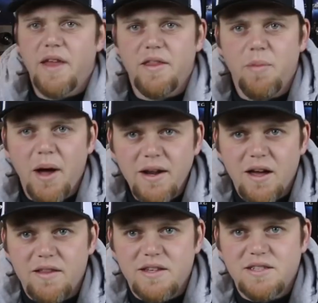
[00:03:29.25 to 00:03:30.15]
Now the body
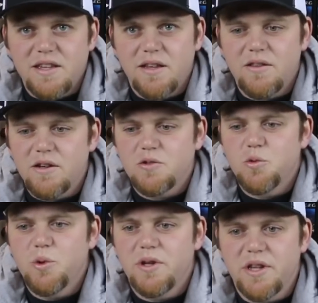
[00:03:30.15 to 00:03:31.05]
on this thing looks
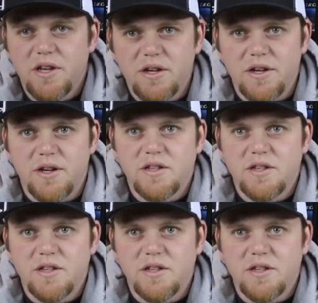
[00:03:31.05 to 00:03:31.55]
really good.